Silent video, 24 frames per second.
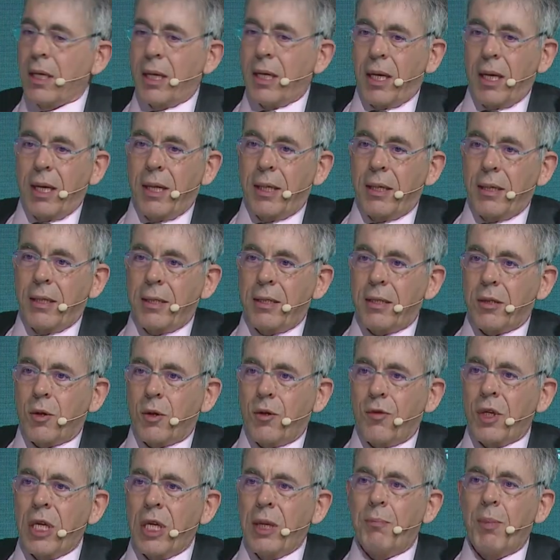It's sort
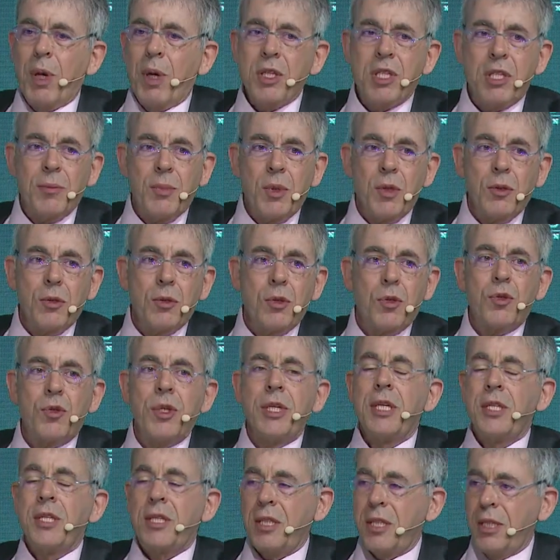of an impossible
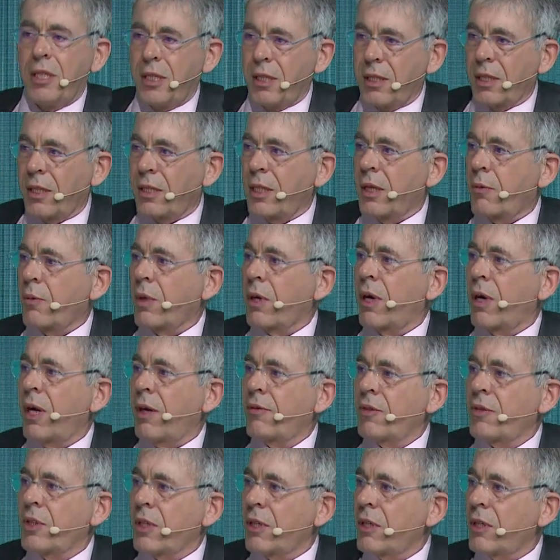trinity that they were
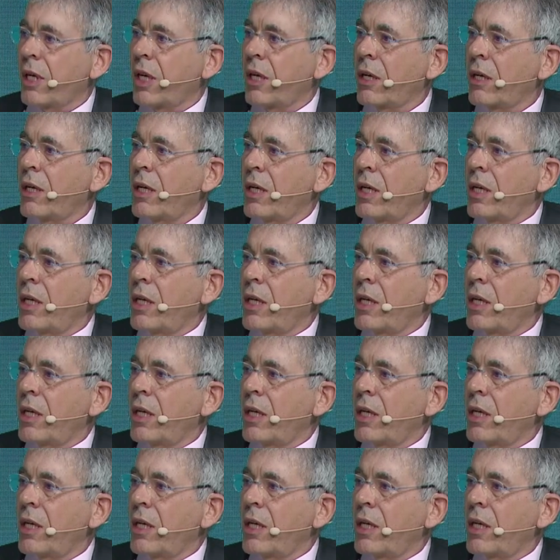after,